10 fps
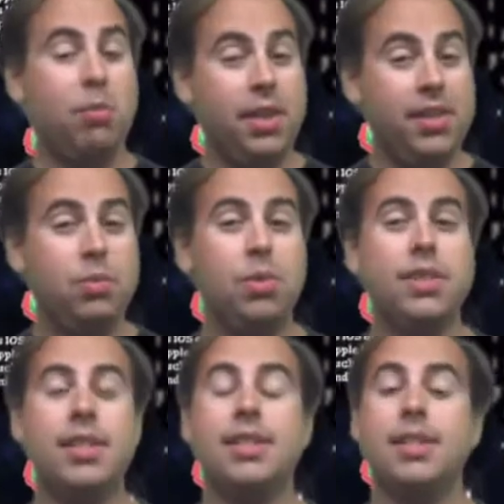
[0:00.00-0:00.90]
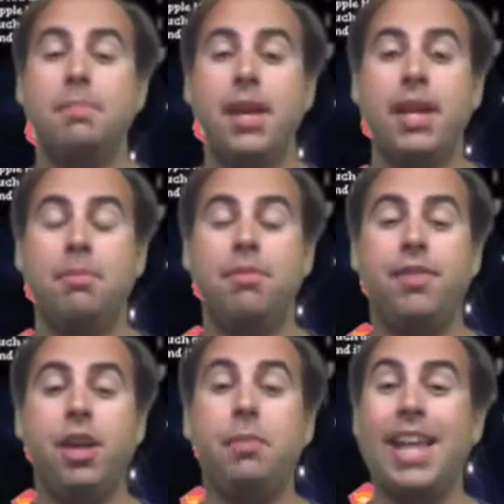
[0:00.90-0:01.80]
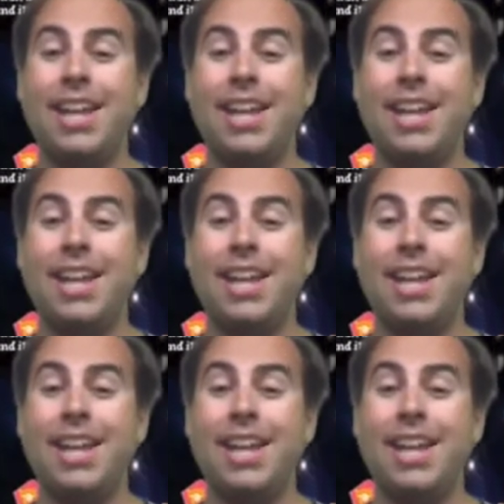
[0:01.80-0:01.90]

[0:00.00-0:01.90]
While this was a sped up film,